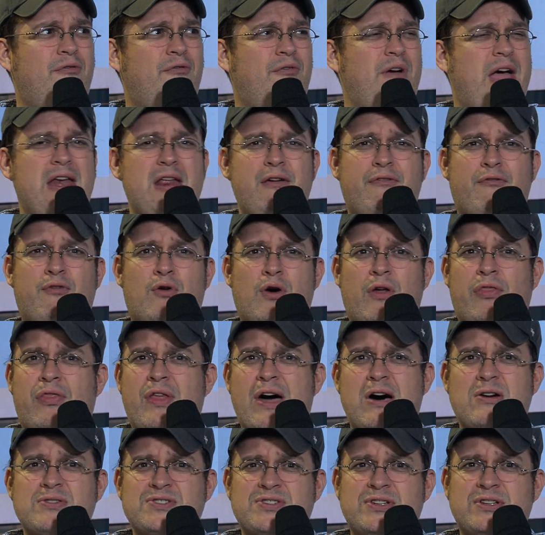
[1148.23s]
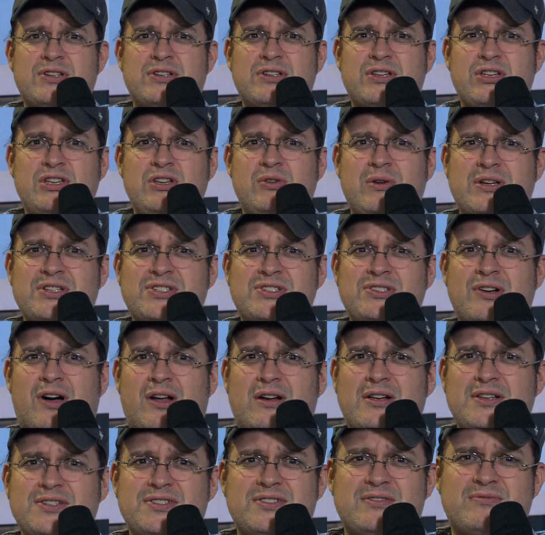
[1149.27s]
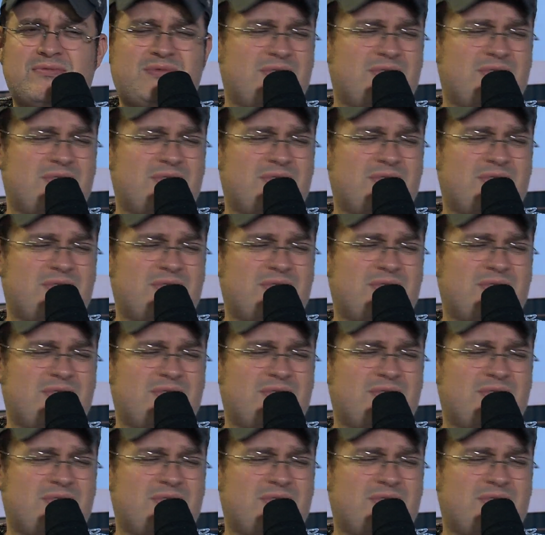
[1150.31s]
84,000 US dollars.